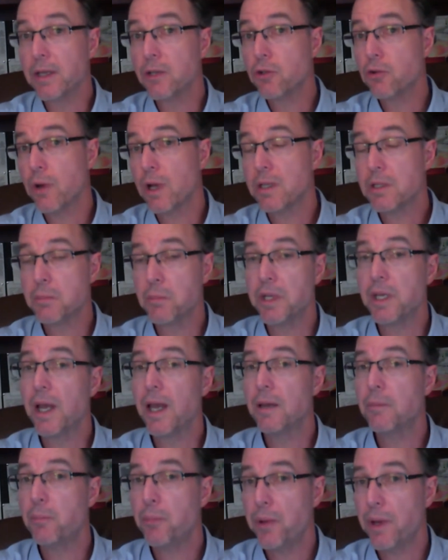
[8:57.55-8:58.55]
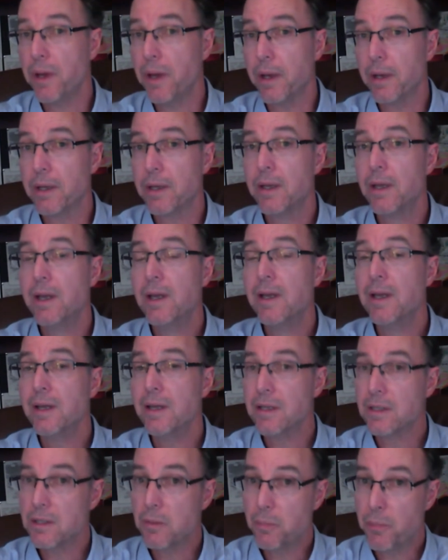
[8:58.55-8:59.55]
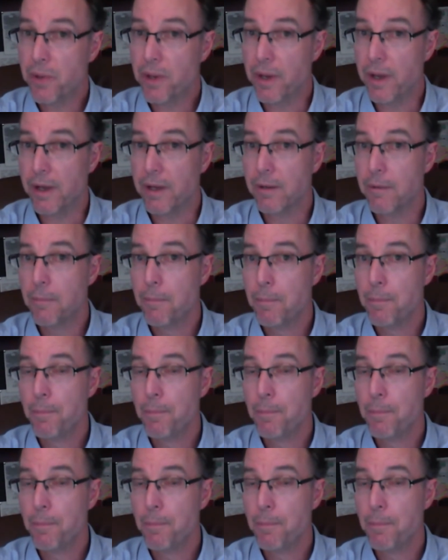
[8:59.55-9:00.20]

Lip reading: and trust me, a pig is a pig.